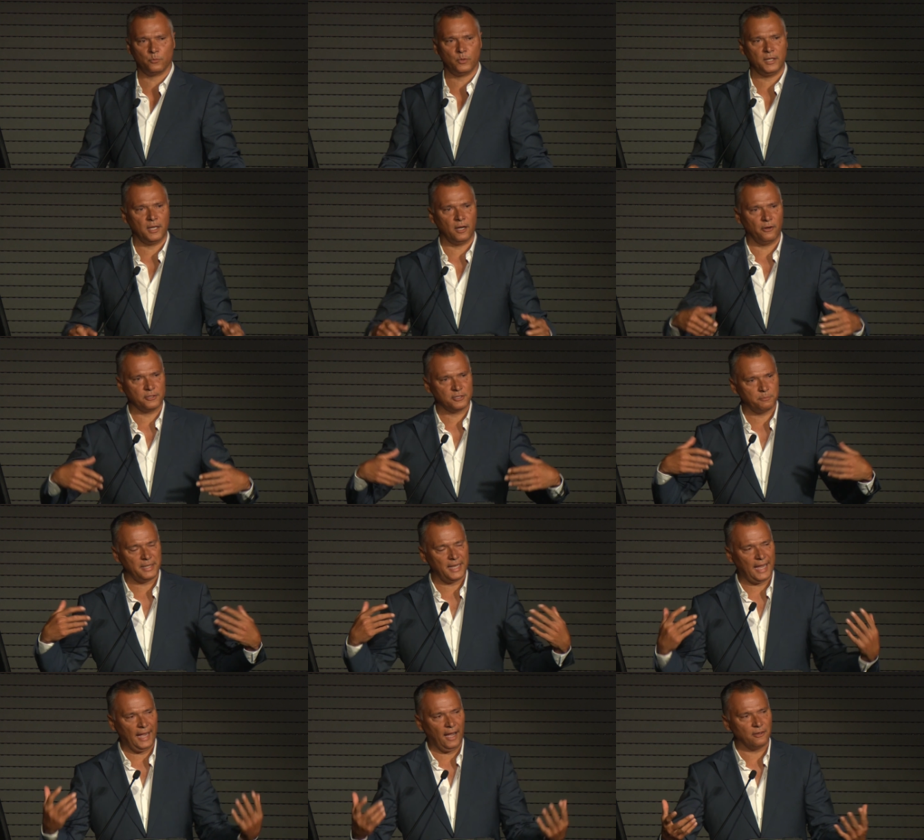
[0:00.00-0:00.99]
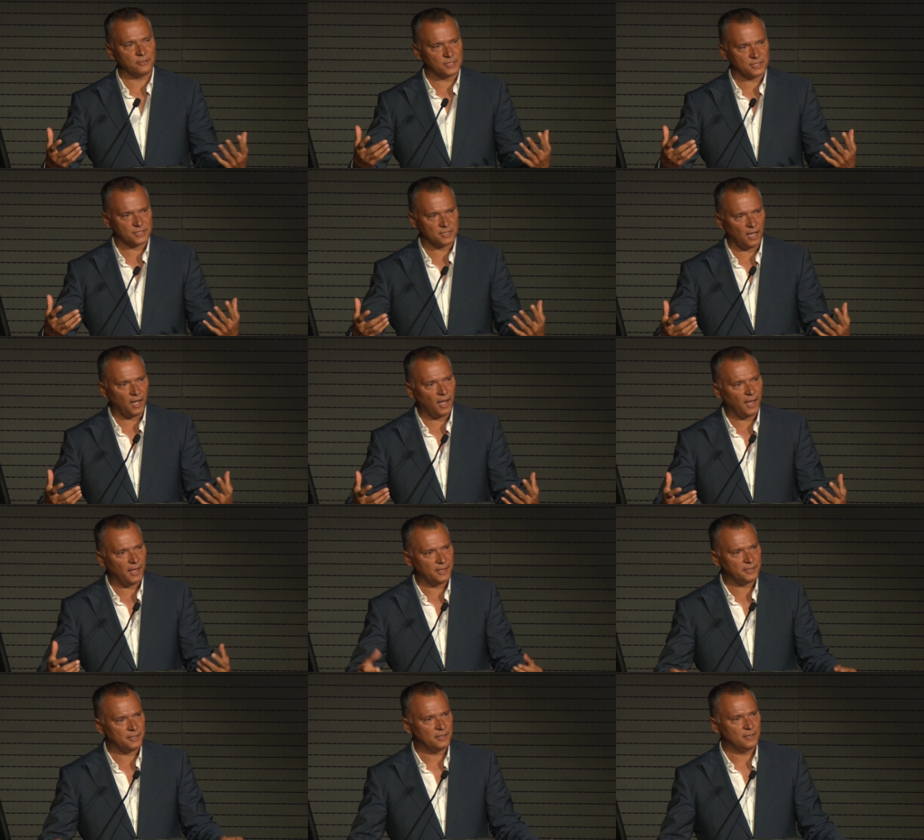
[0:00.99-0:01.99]
Are we going to be
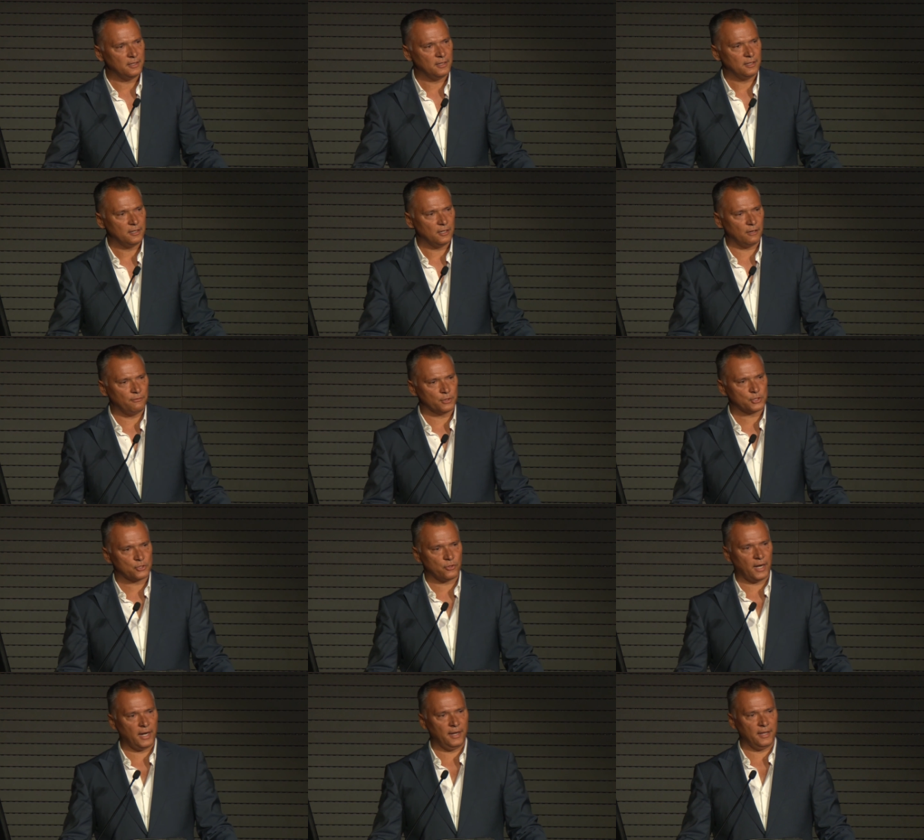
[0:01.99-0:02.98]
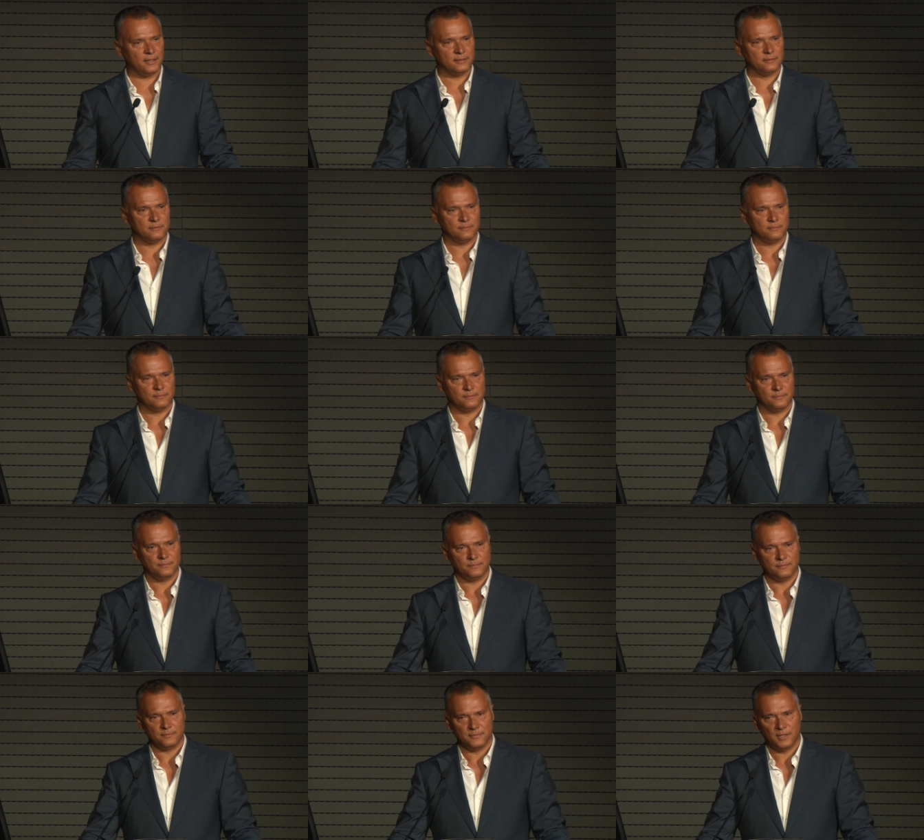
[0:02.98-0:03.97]
outside of Australia?
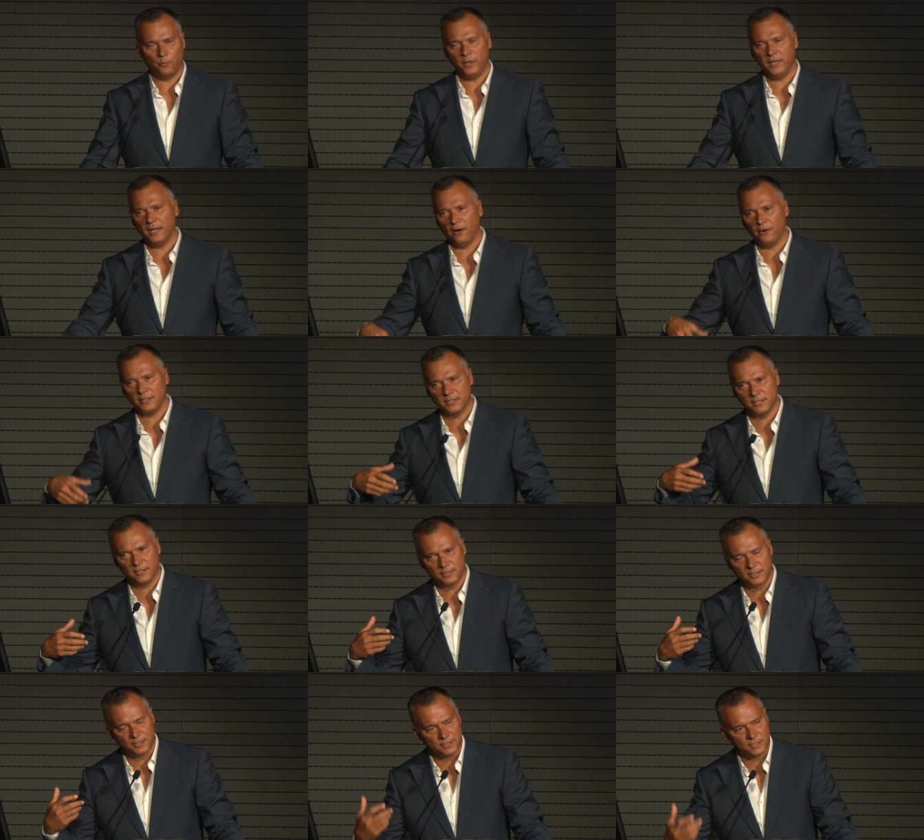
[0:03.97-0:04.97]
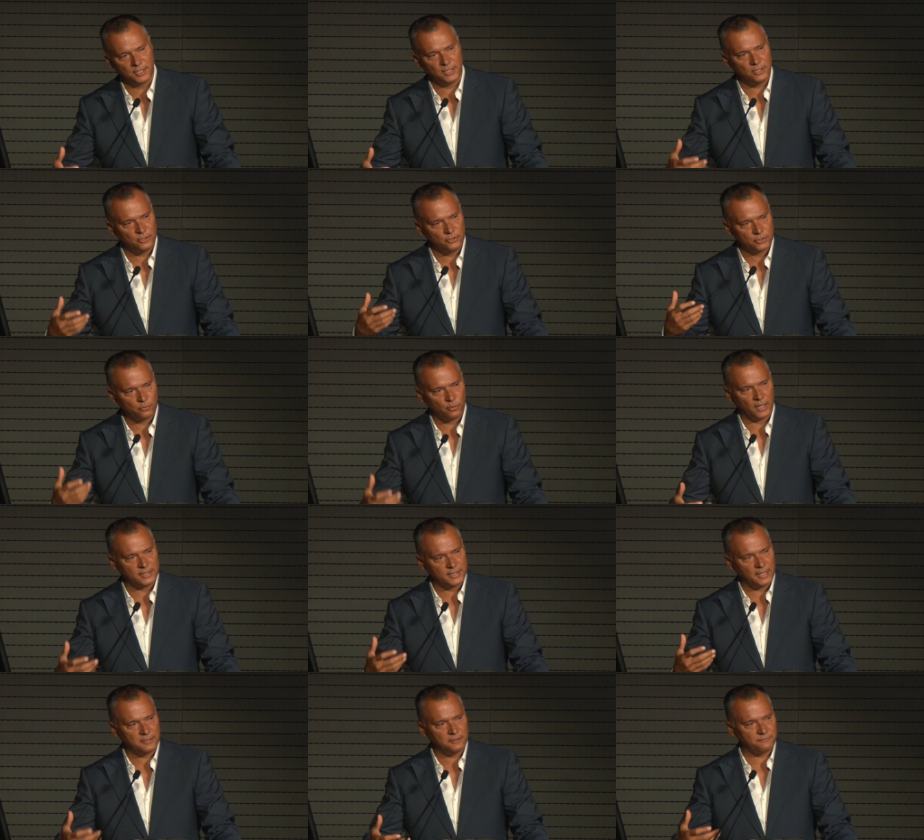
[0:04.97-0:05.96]
Are we going to continue to
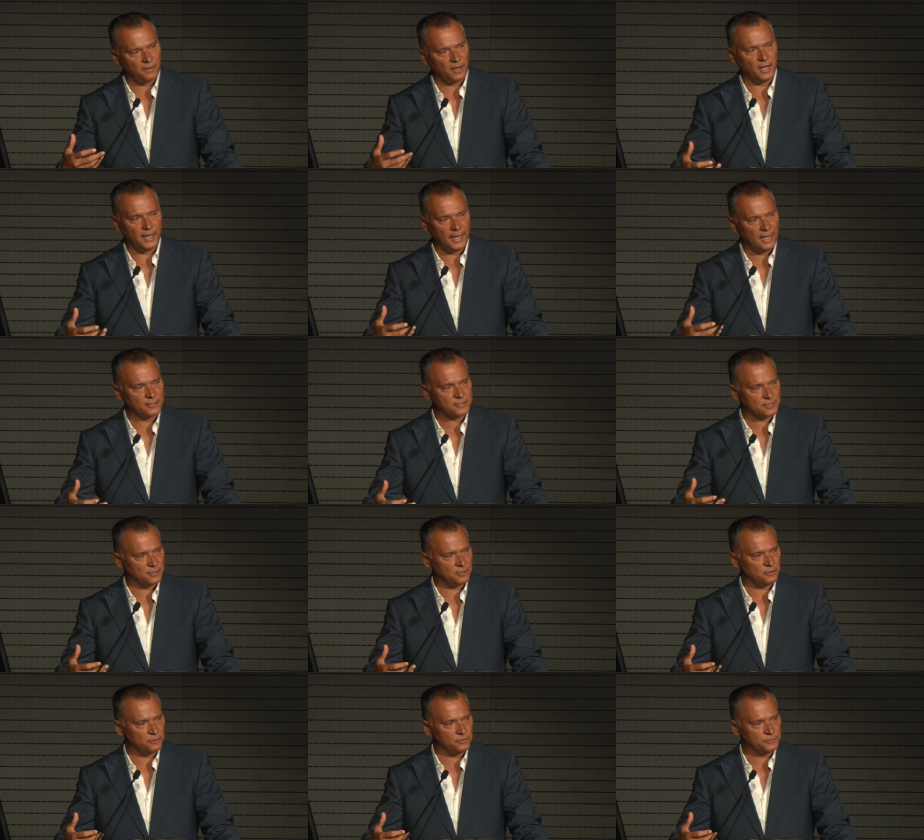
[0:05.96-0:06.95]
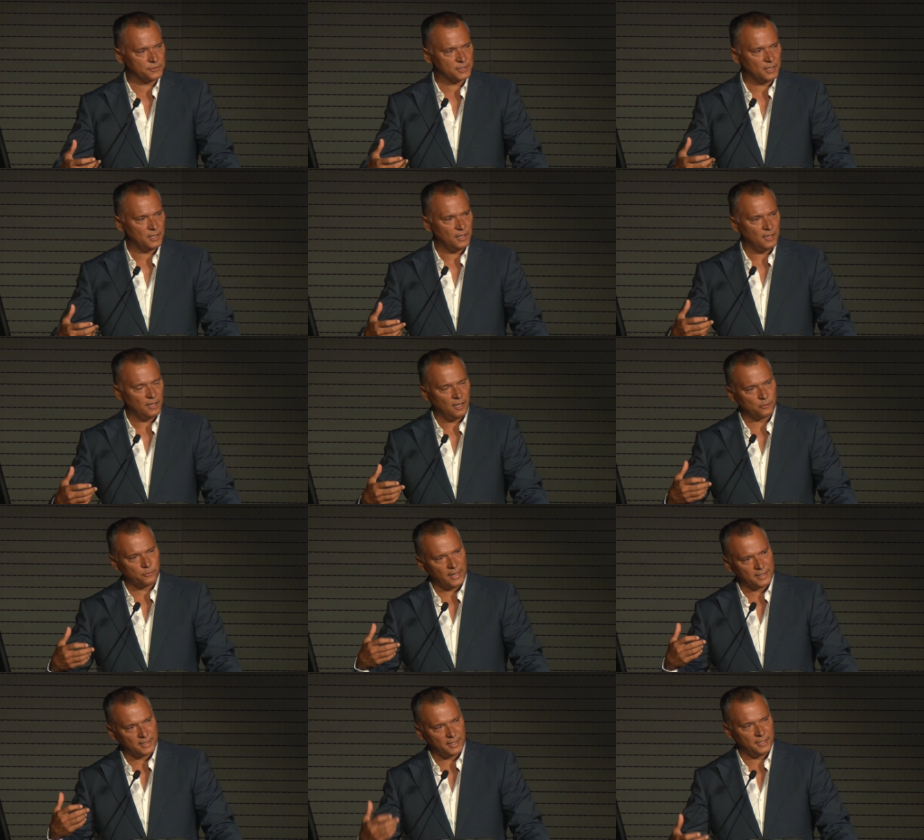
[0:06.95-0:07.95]
identify ourselves
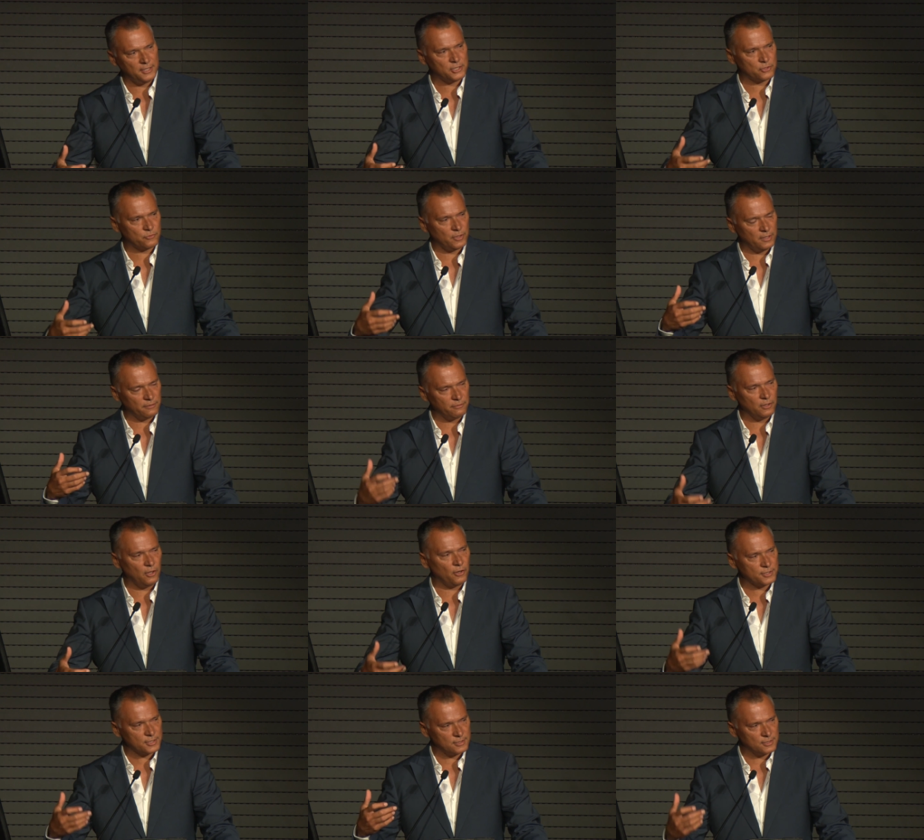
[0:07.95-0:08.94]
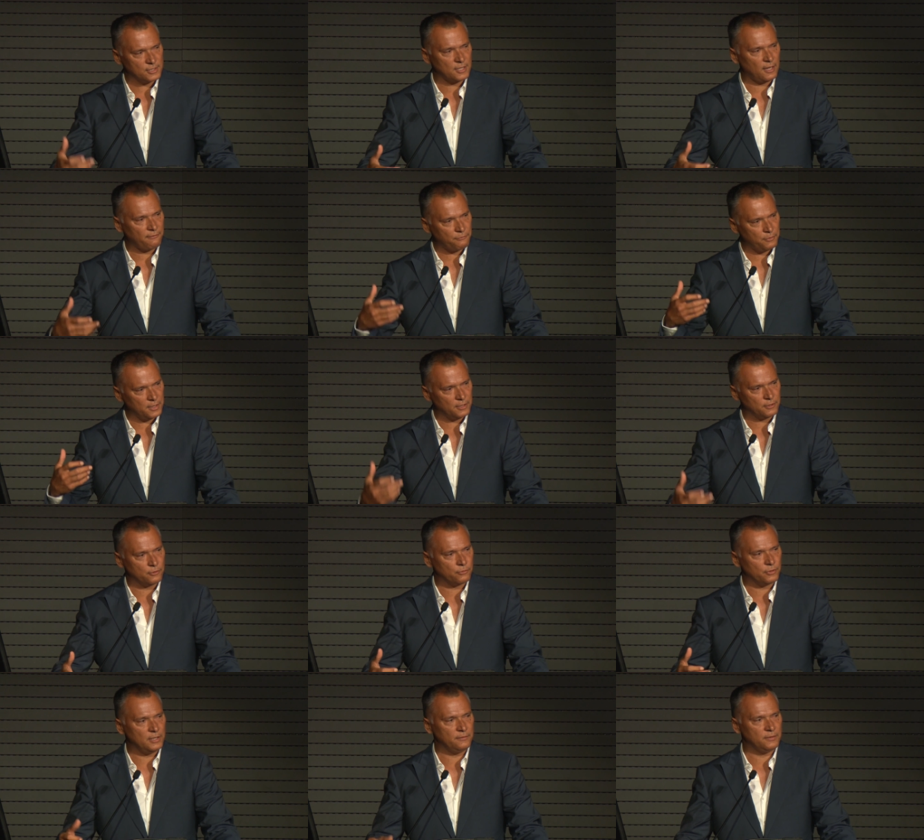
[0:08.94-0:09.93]
around a history of loss and suffering and
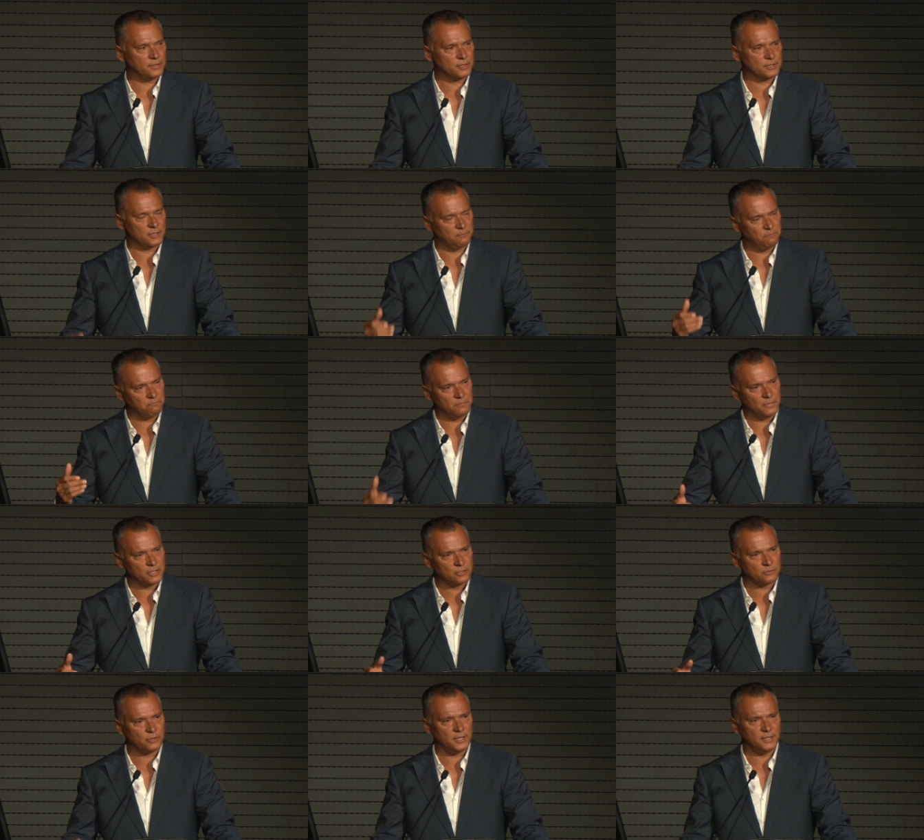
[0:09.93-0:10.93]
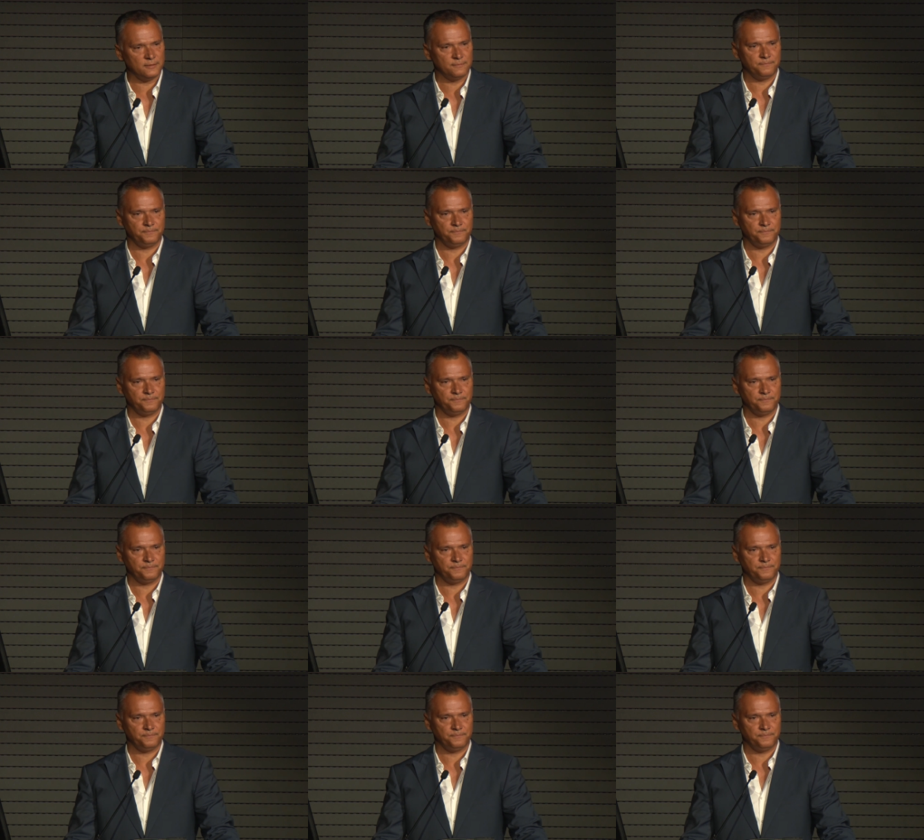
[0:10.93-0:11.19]
grievance and misery?